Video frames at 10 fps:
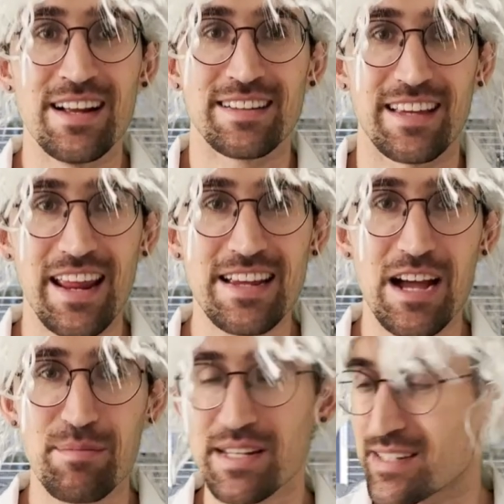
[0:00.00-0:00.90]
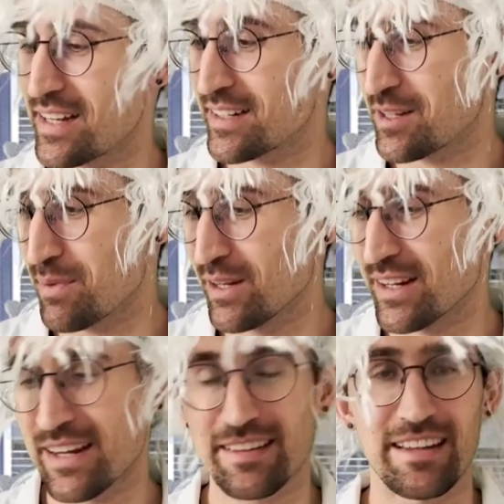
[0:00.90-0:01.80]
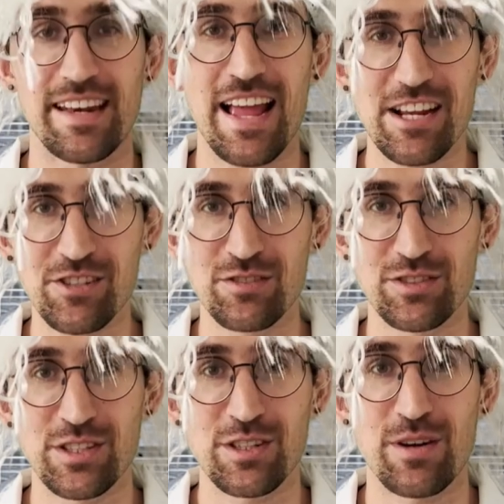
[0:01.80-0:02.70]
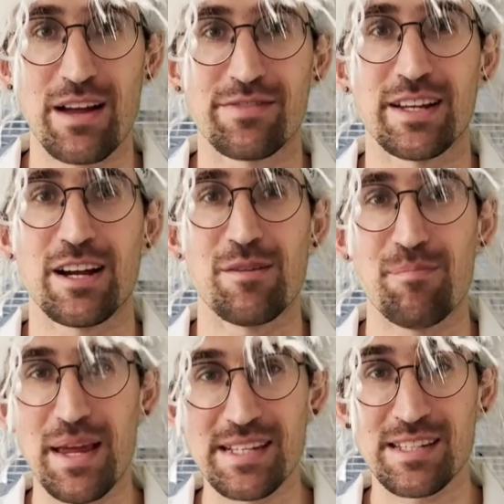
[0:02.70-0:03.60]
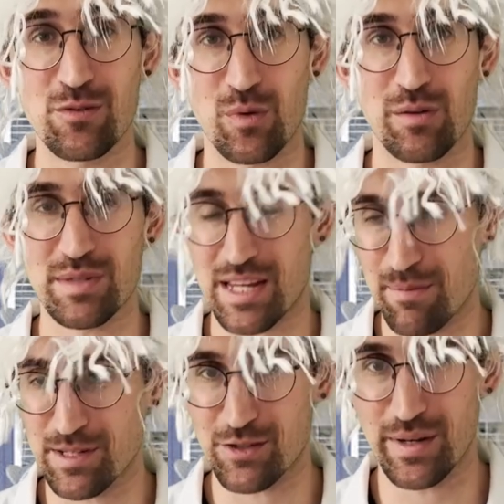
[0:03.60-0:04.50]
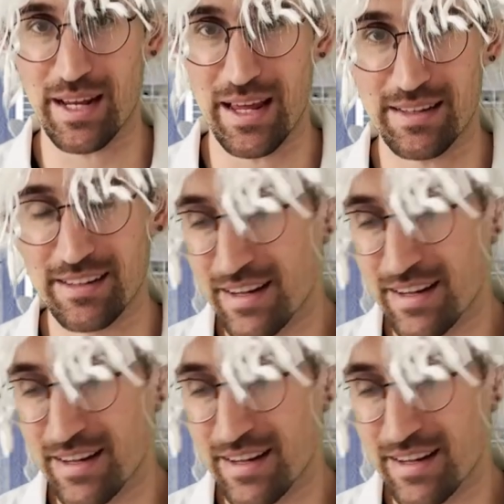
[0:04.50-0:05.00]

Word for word: Today I'm excited to be looking at the National Geographic Amazing Worms Chemistry Kit.